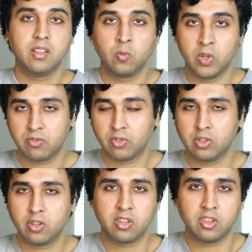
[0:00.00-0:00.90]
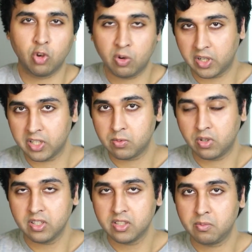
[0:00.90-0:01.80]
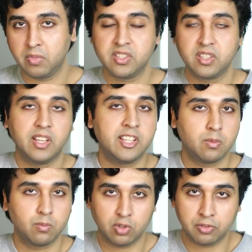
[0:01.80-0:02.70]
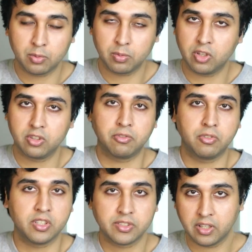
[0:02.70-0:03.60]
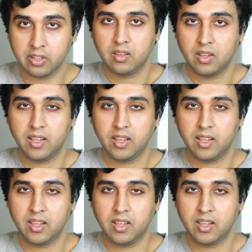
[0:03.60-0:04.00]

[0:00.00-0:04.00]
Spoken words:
which for a lot of lower price products means it isn't profitable on the first sale,